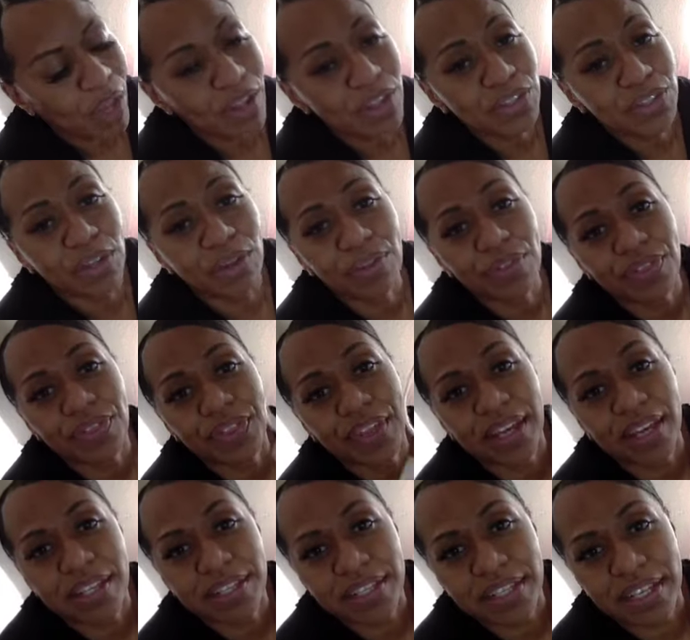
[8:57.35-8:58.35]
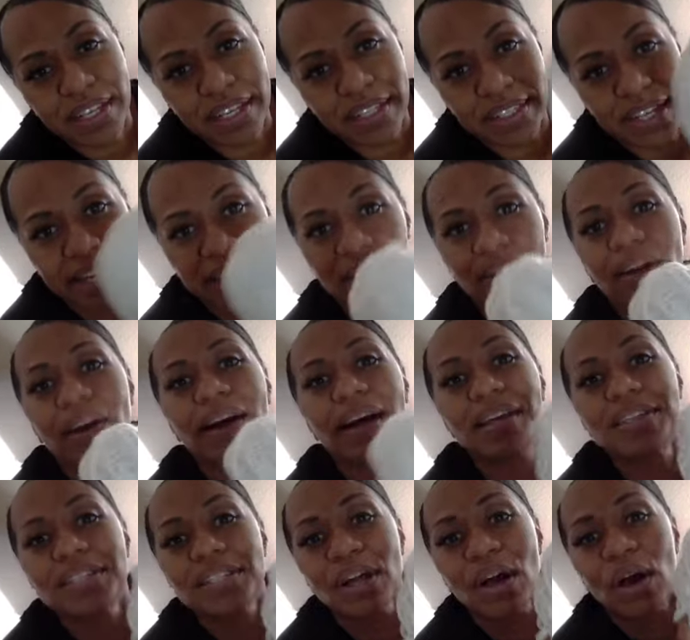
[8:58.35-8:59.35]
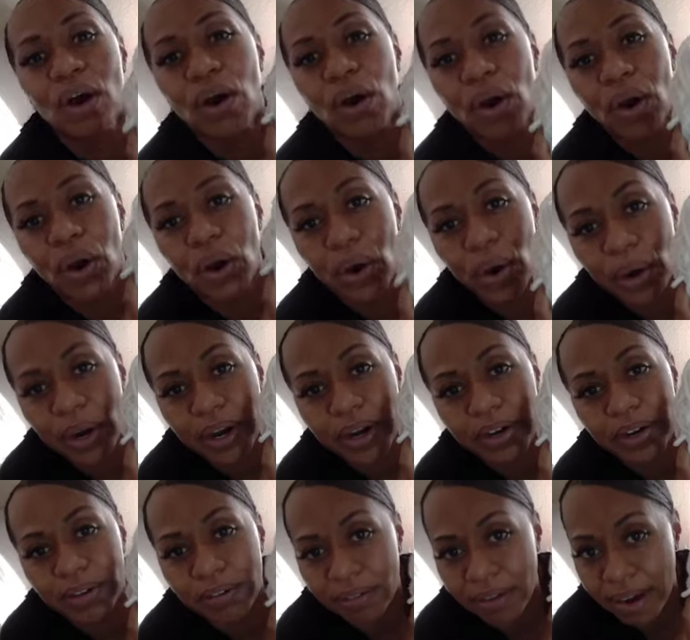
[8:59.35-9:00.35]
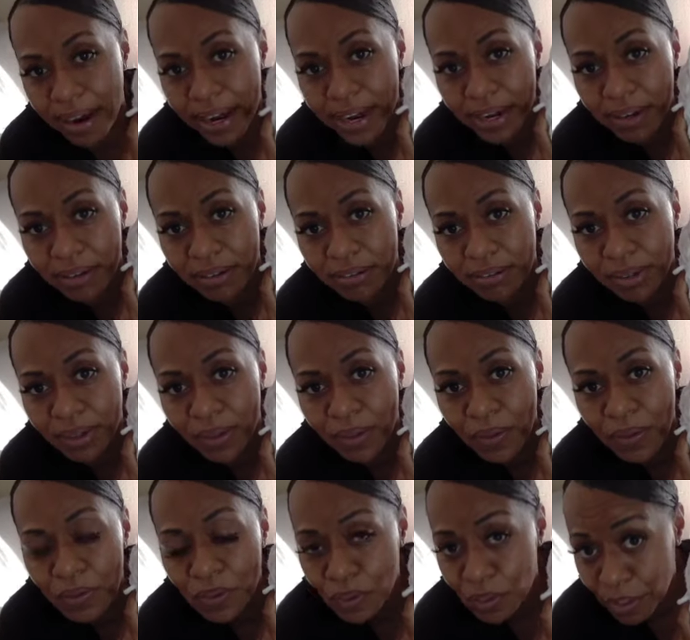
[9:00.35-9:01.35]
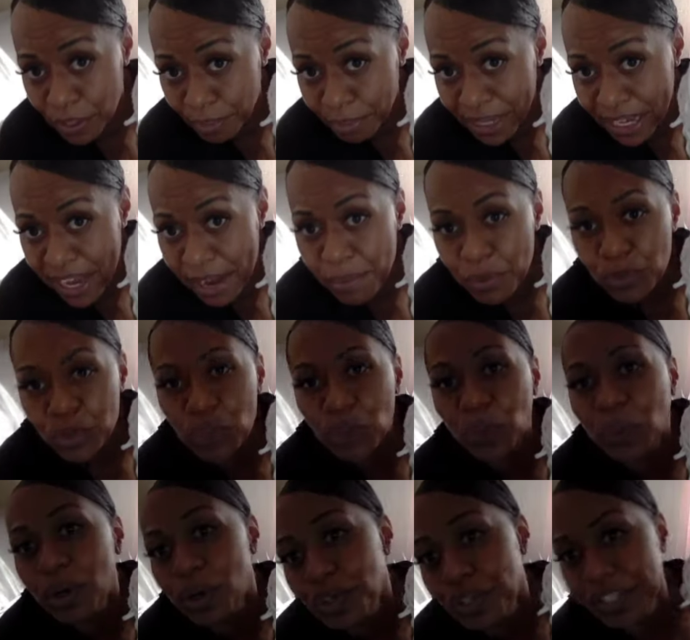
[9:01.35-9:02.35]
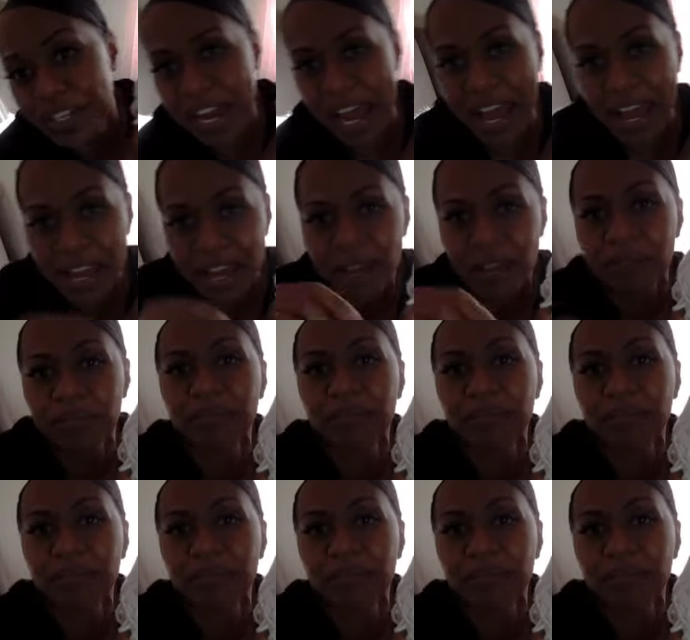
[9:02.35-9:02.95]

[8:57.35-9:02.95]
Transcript: So this is a lost art, right? To be able to crochet.